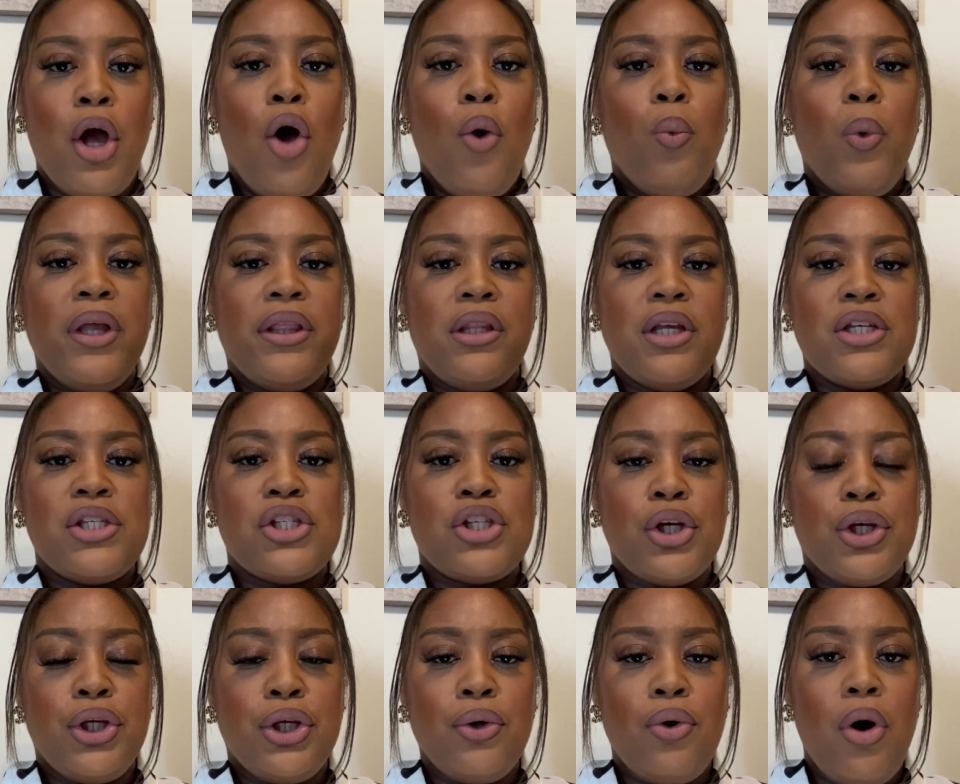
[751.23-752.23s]
With this
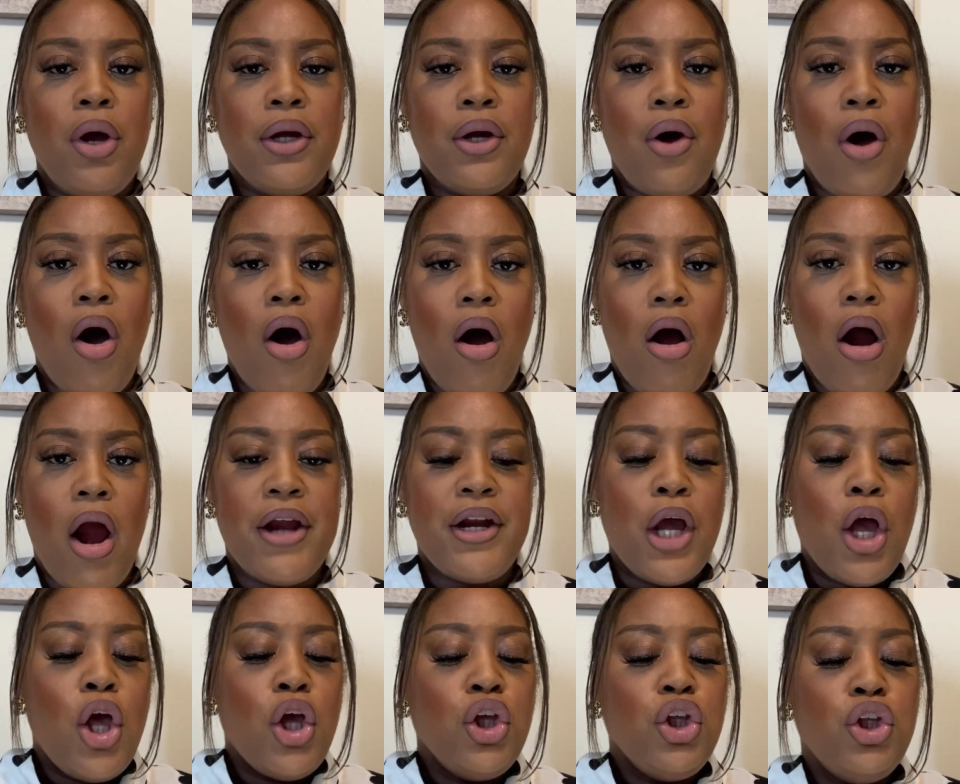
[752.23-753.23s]
secured card,
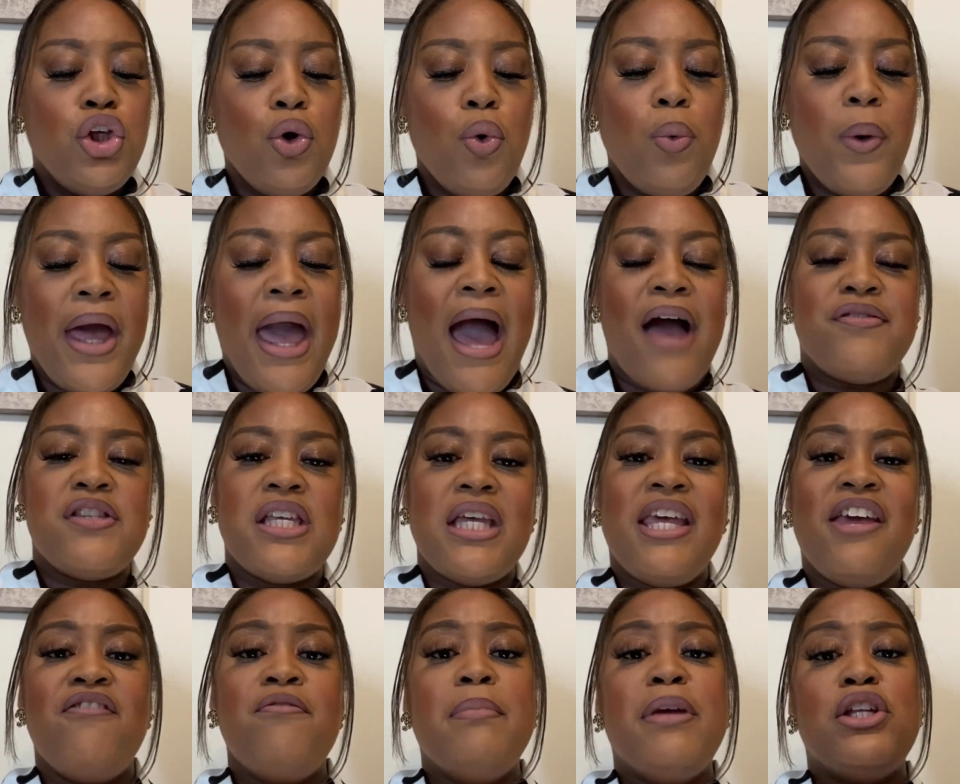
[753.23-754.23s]
you would have to
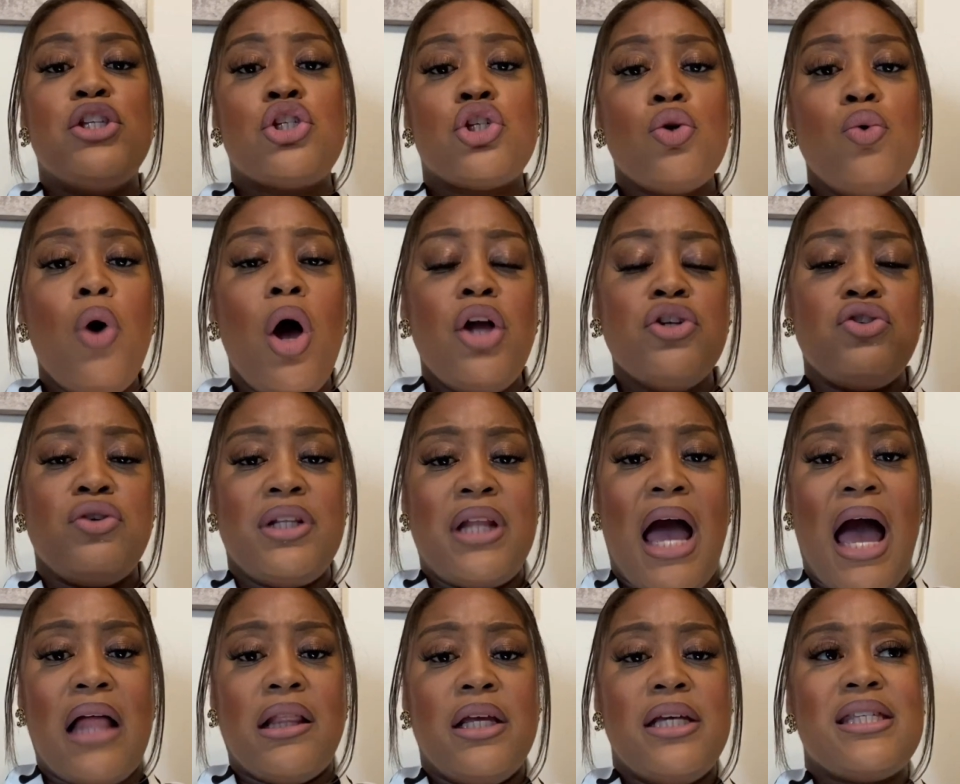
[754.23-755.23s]
give me
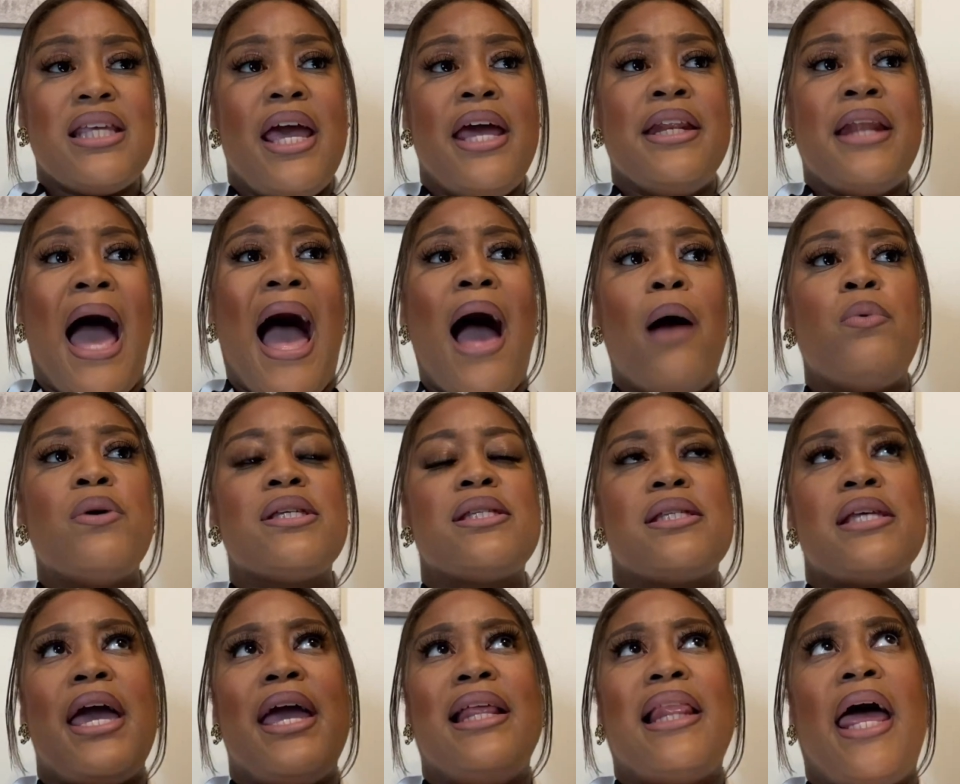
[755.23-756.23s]
$200. And I would
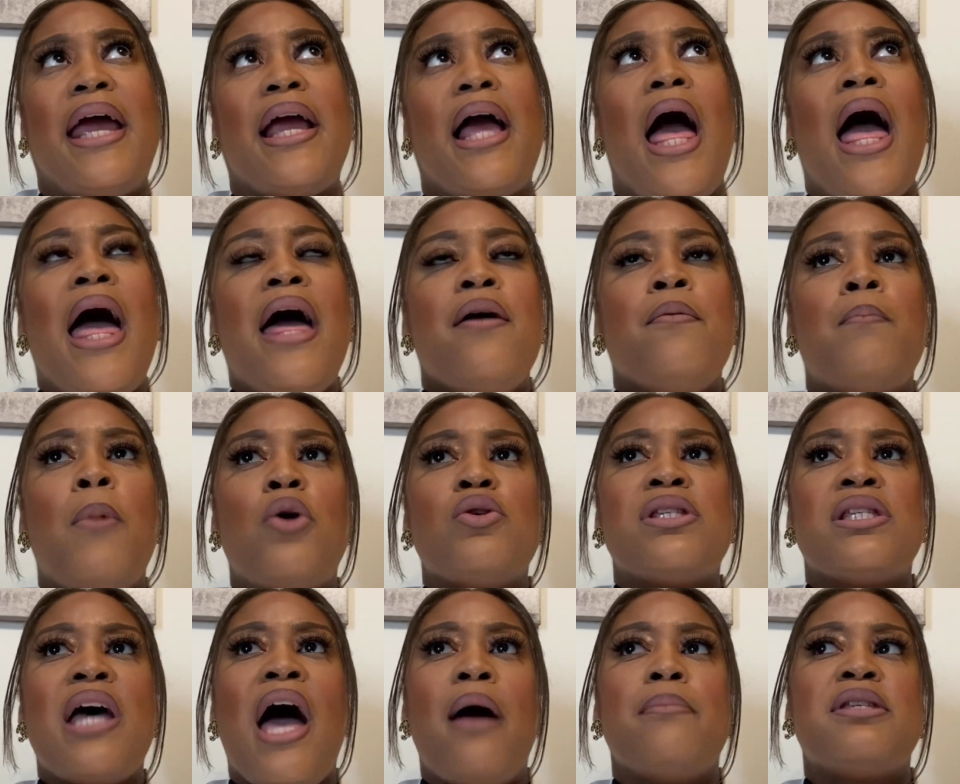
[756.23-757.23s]
say like most
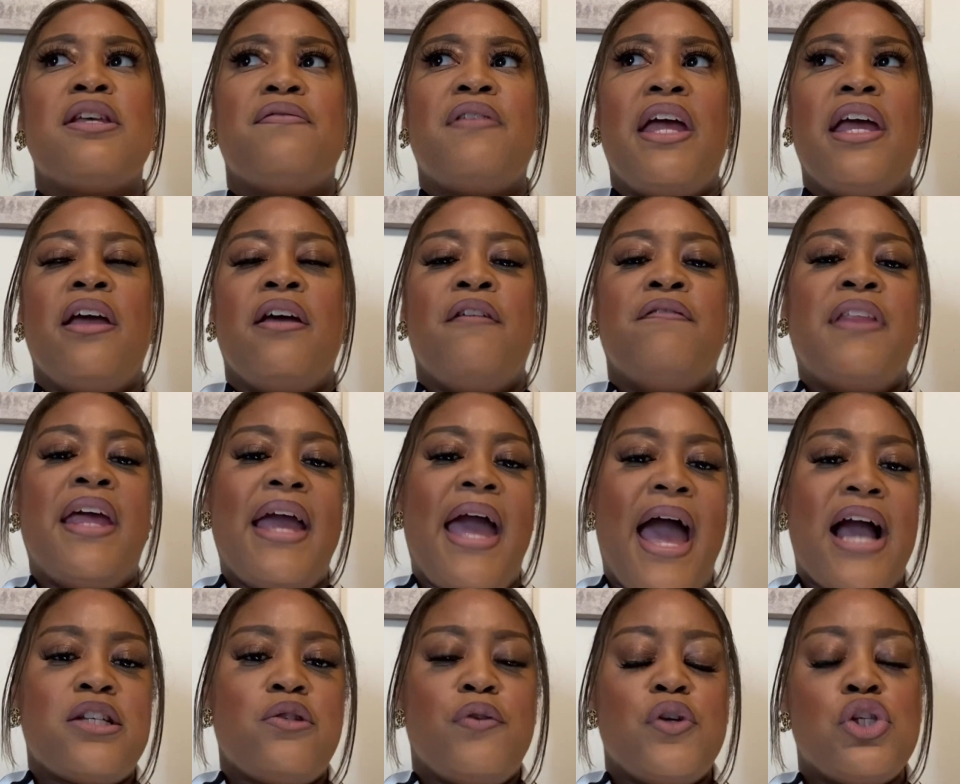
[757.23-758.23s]
times that they they if they
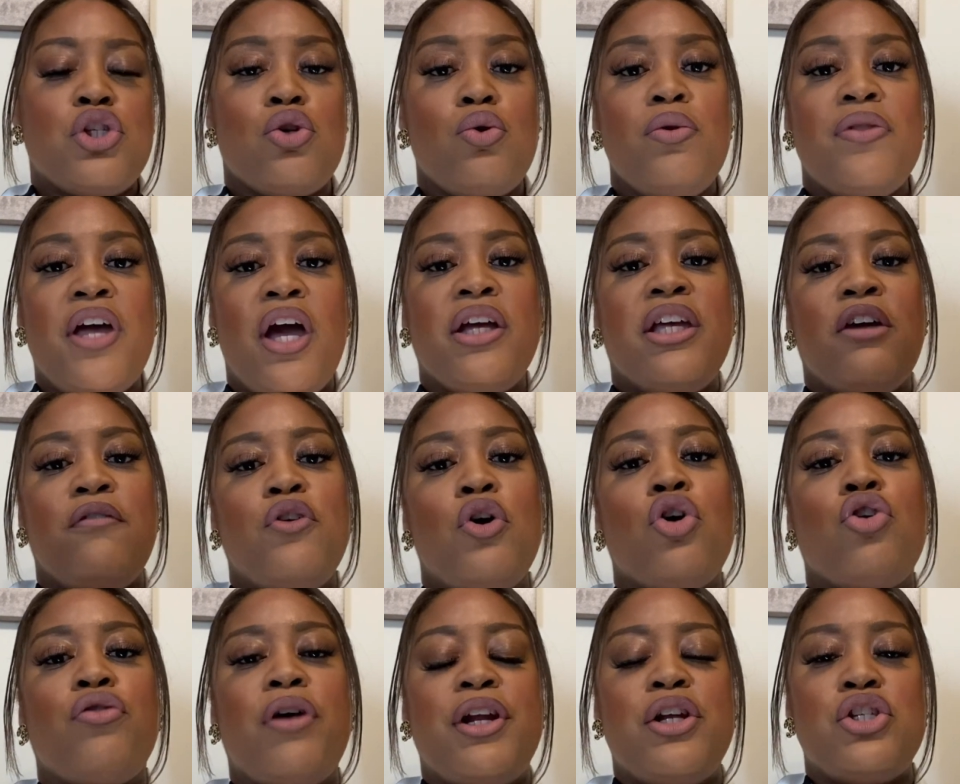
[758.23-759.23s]
ask for two, they'll give you a
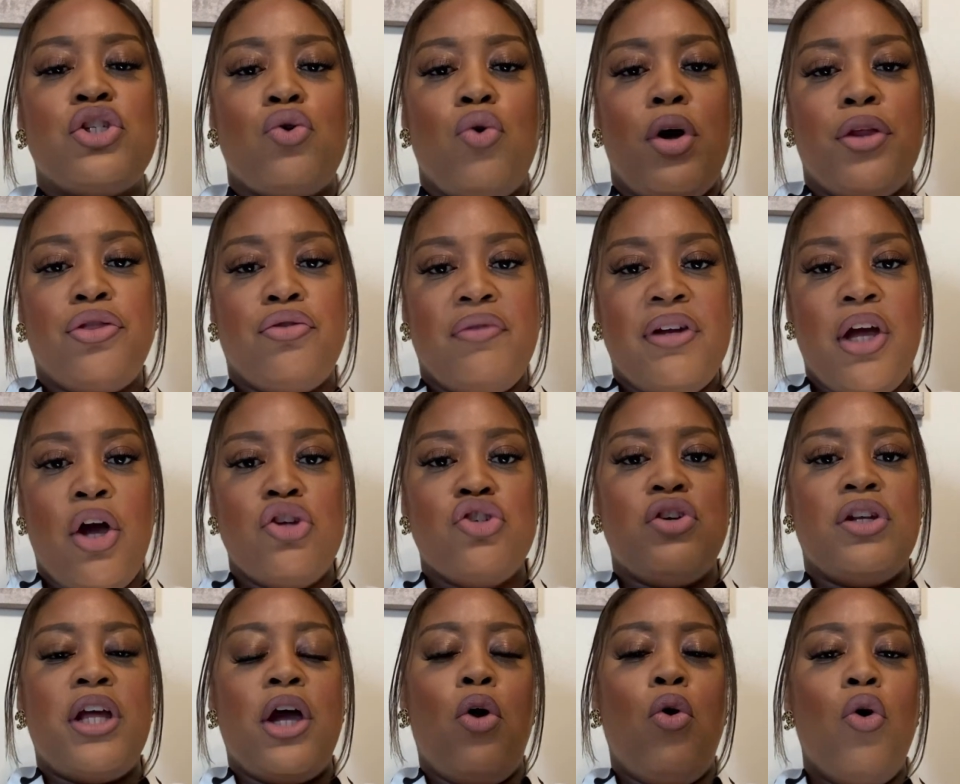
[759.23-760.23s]
credit score of
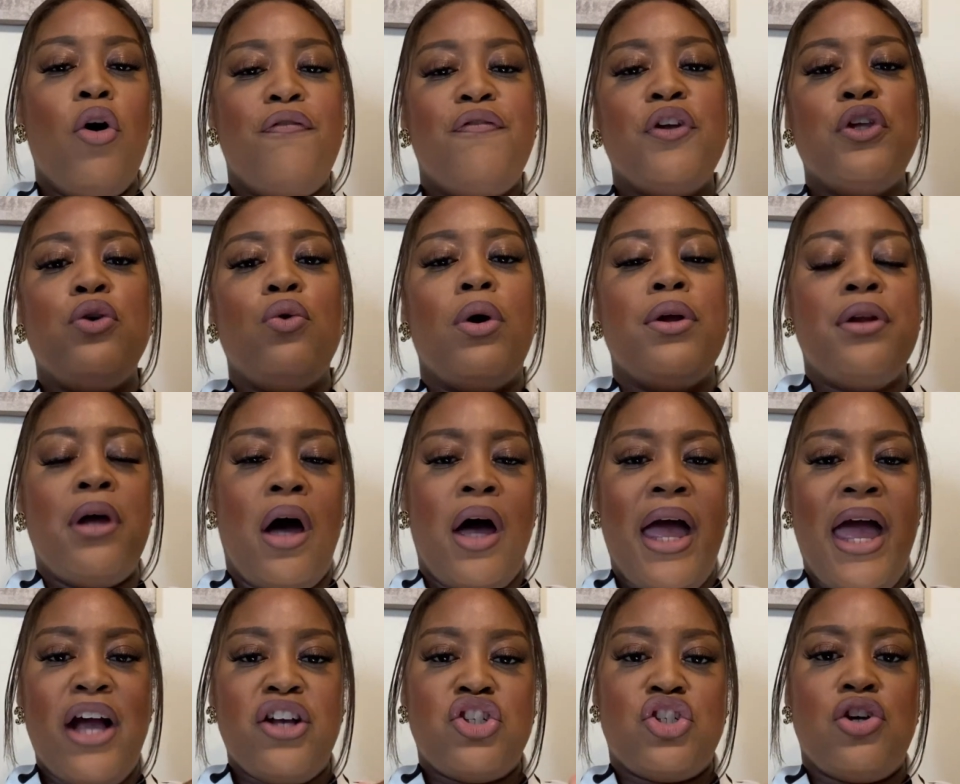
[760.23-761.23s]
300. They'll offer you an
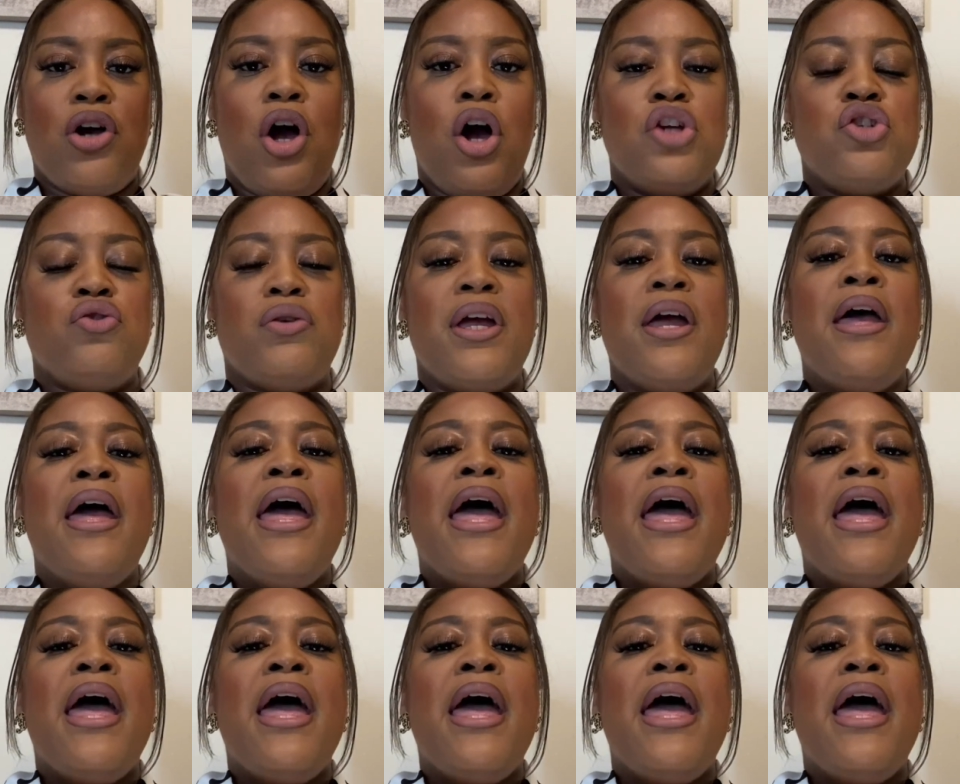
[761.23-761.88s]
extra 100.